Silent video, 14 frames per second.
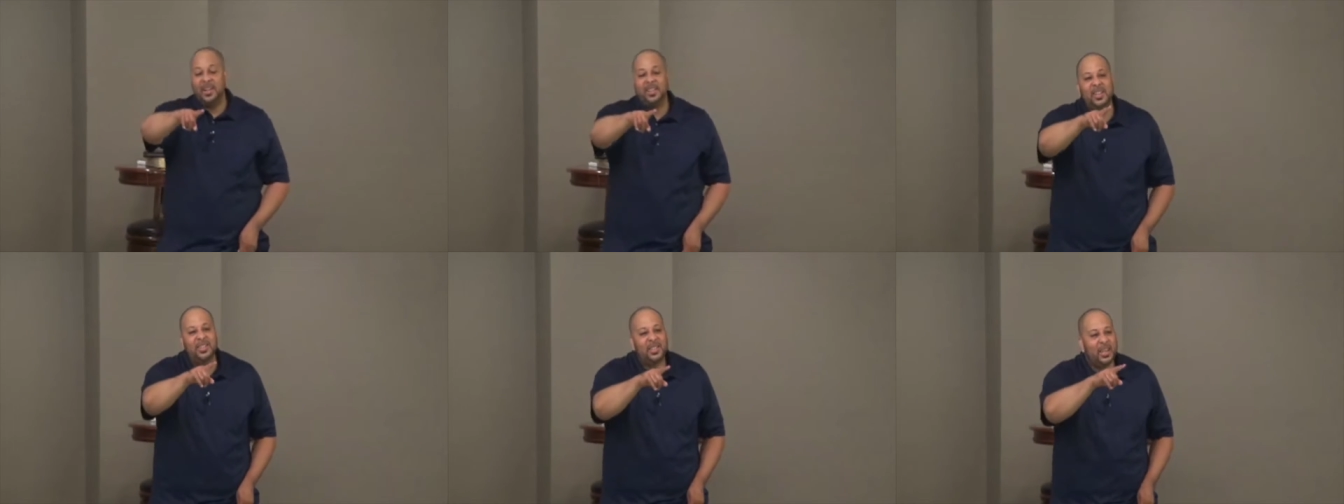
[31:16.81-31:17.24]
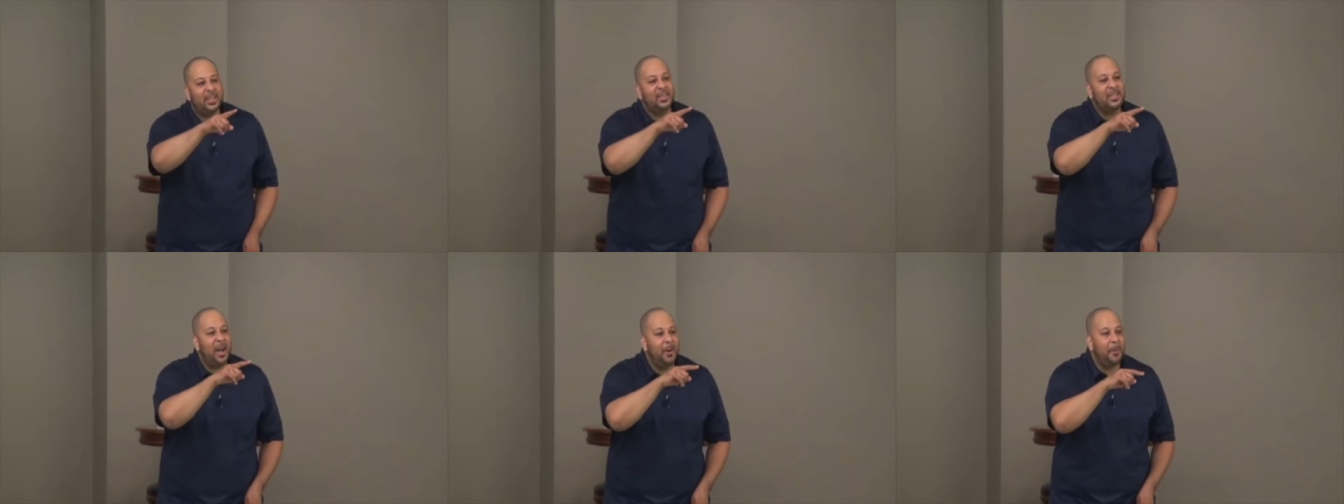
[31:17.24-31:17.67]
now check
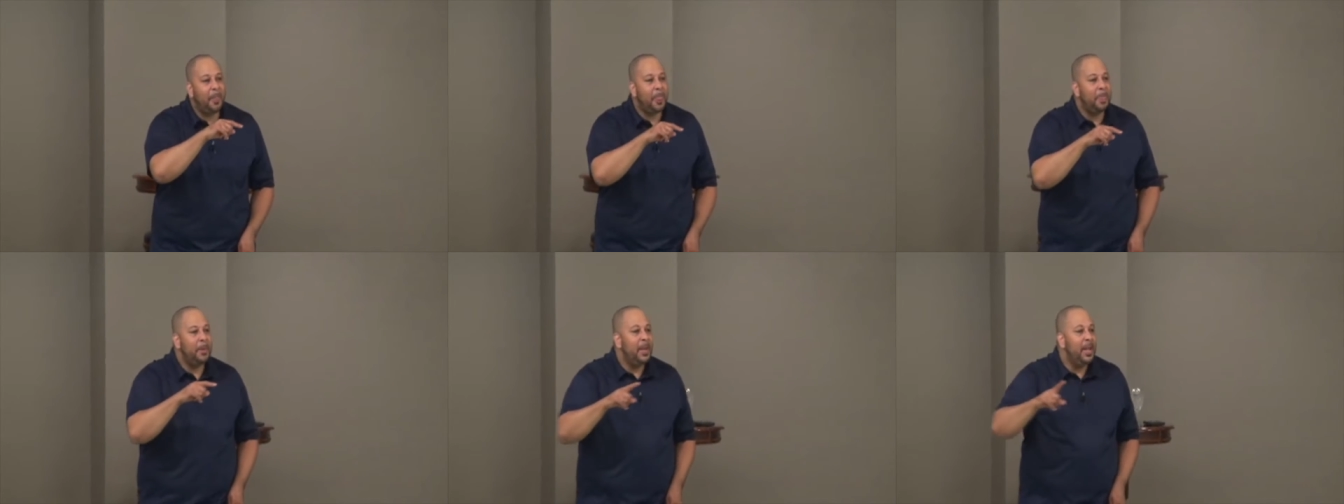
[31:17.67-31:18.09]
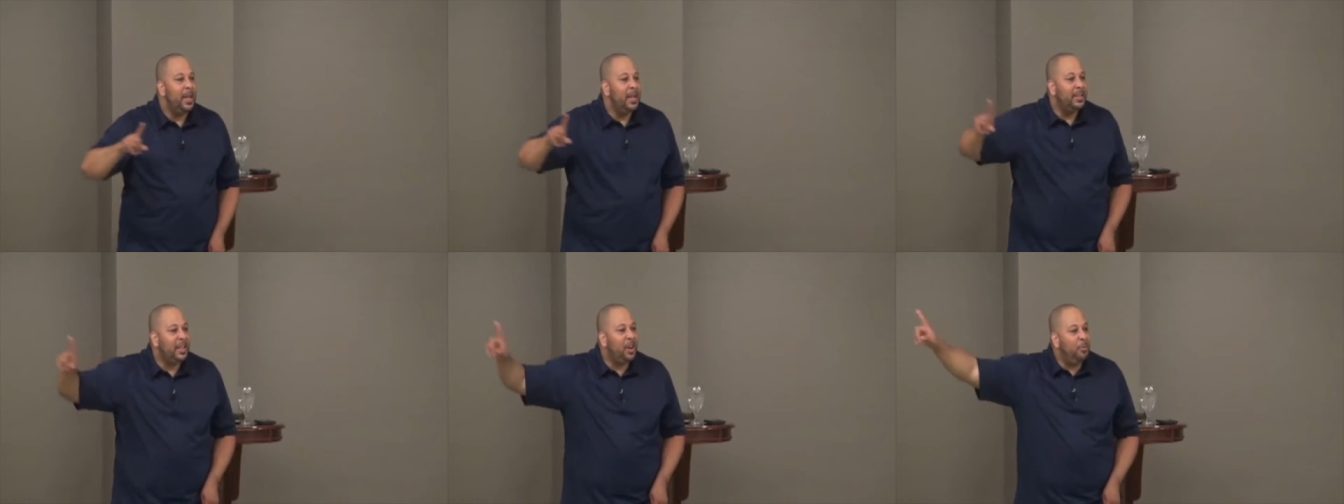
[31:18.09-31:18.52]
this out.
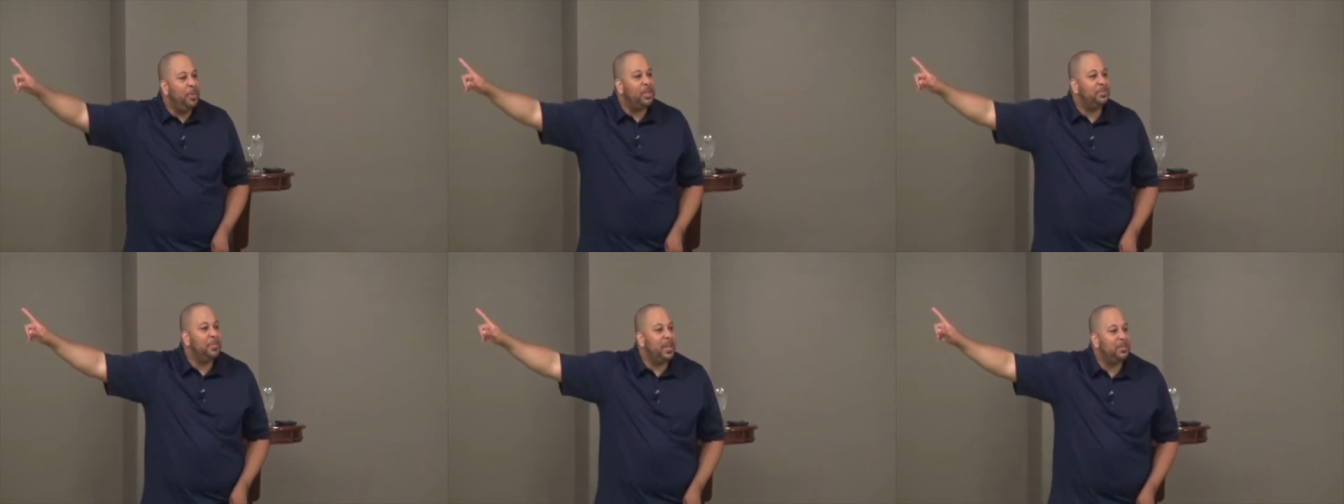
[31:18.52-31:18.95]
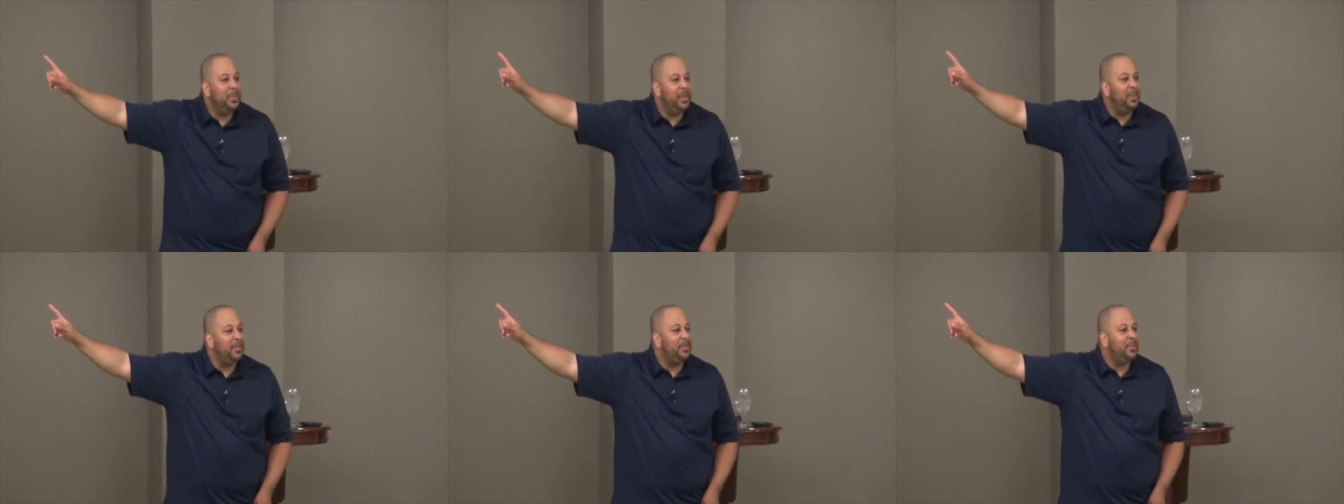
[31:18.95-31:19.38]
That almost makes
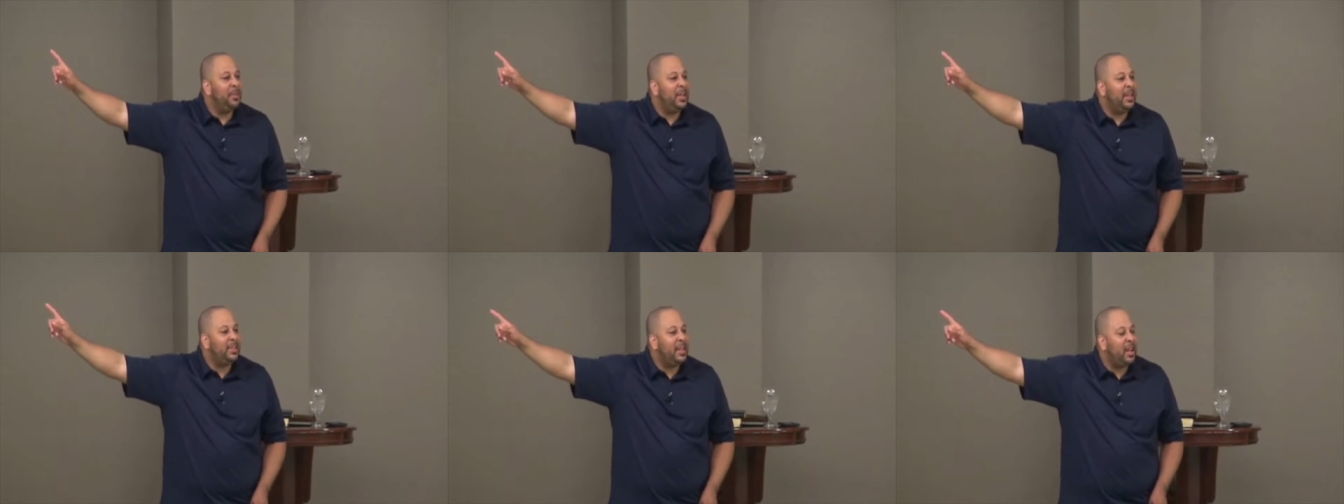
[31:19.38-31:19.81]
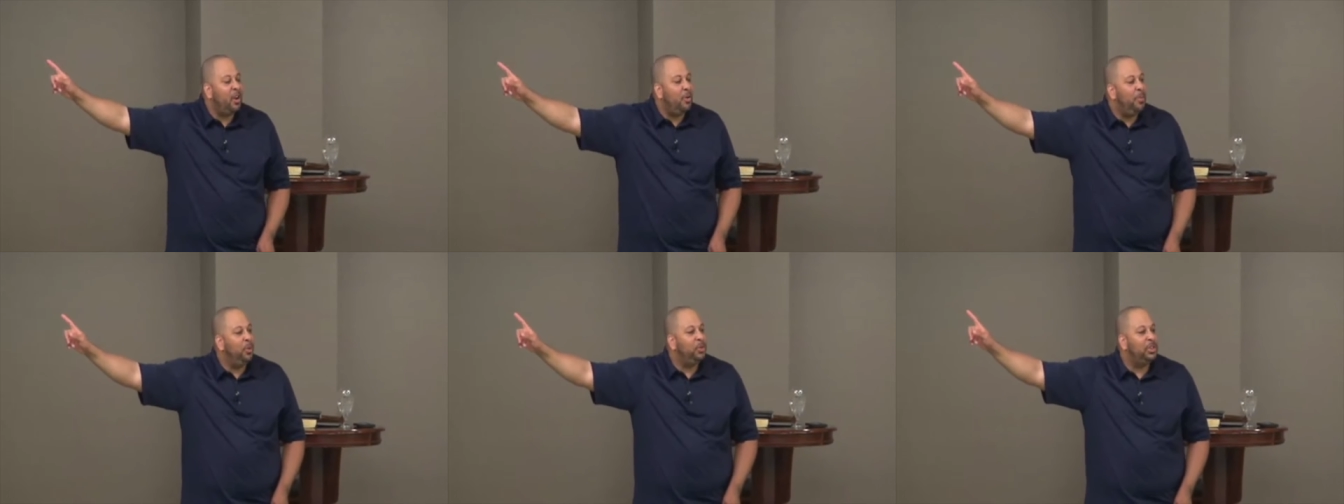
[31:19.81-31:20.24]
me that
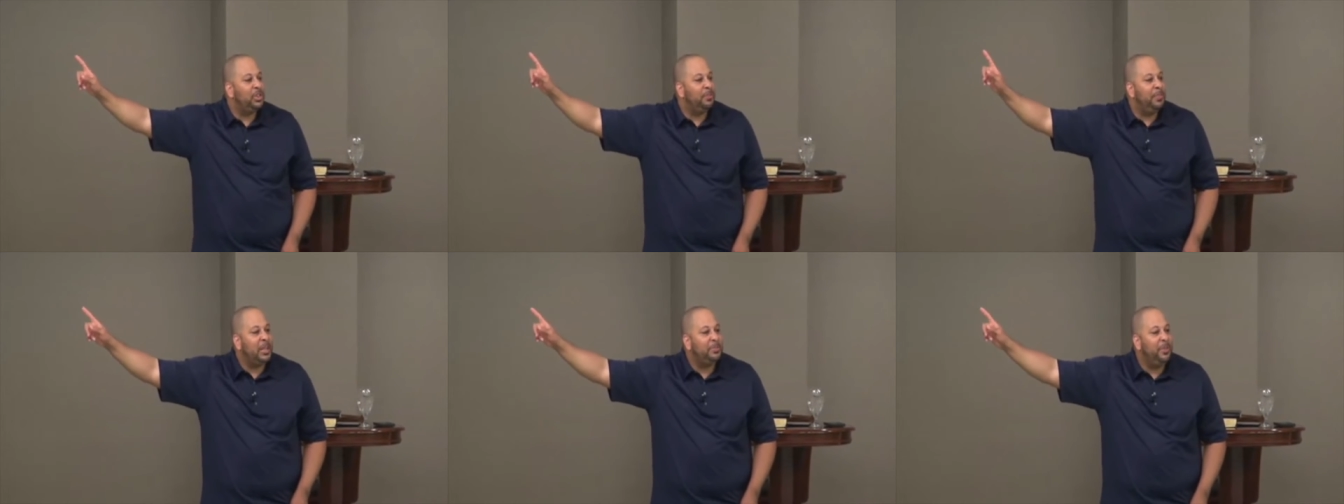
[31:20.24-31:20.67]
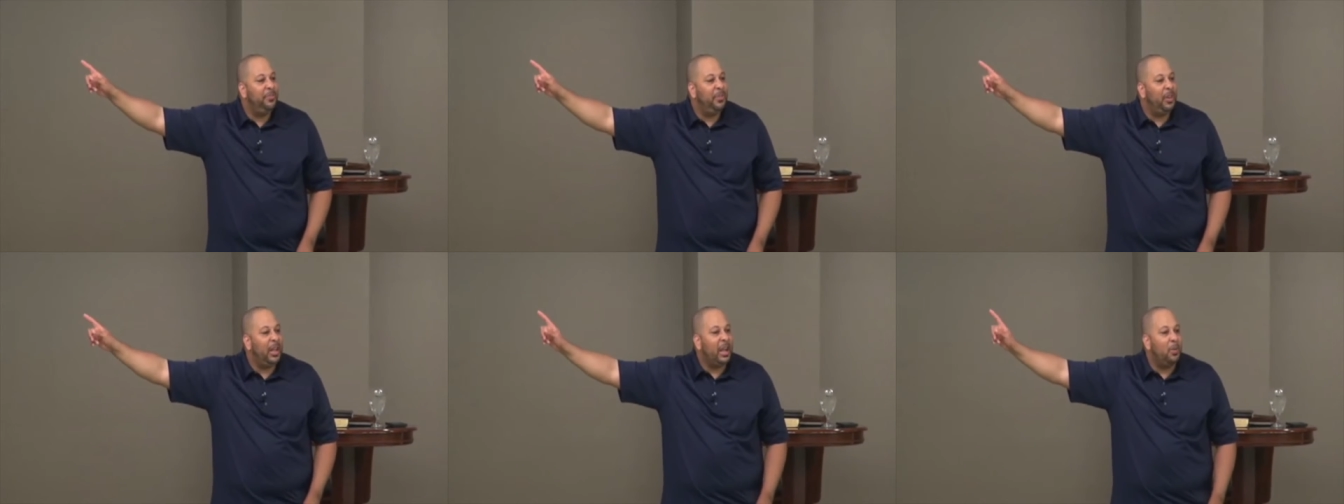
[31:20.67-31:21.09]
almost makes me
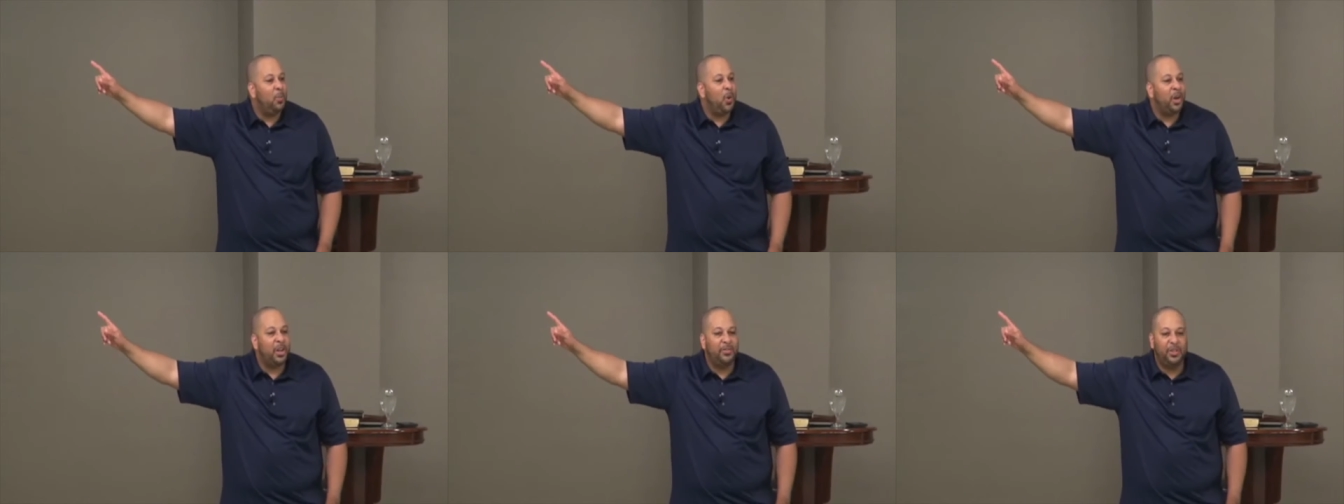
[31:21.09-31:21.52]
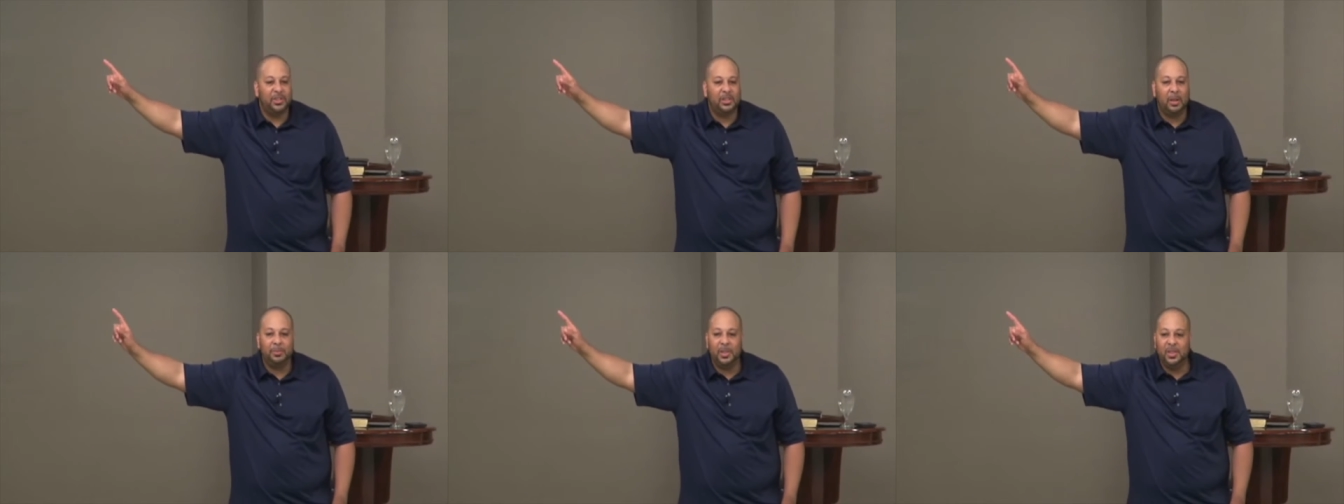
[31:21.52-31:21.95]
feel like I'm working for
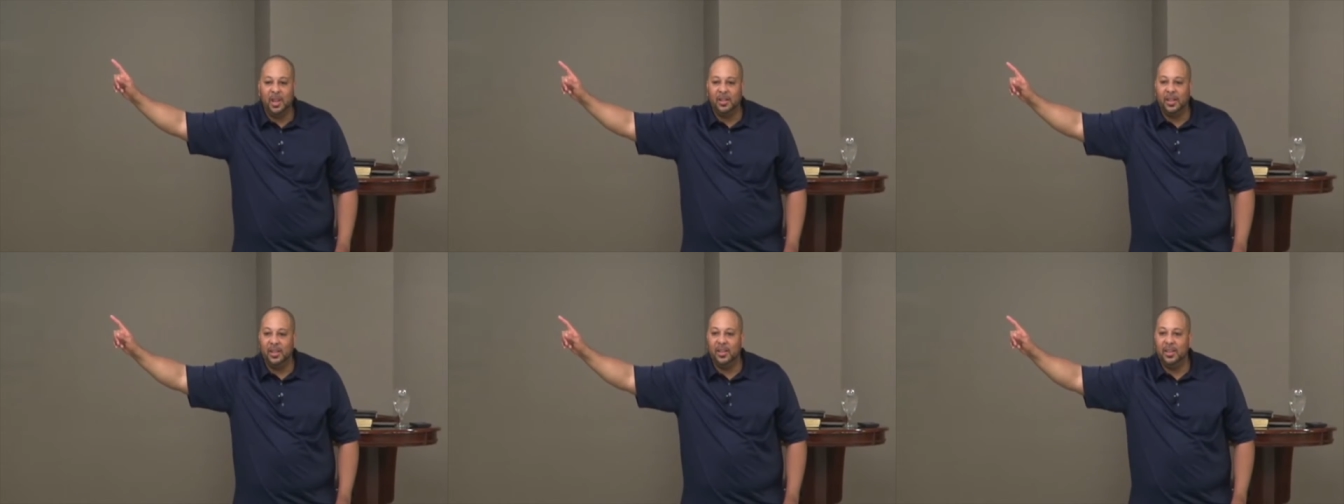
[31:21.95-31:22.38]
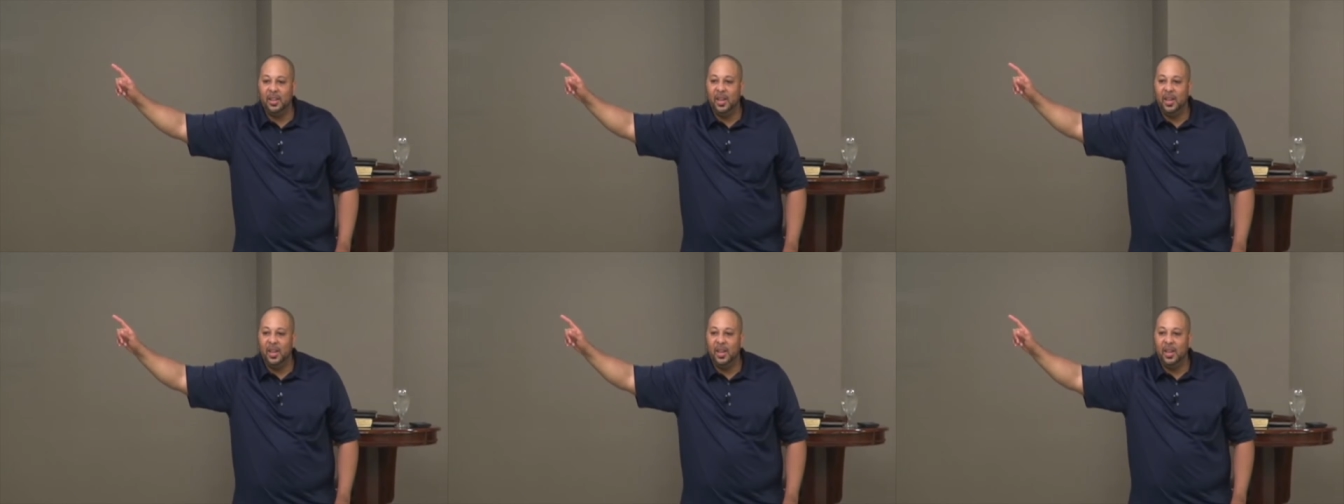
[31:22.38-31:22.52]
something, don't it?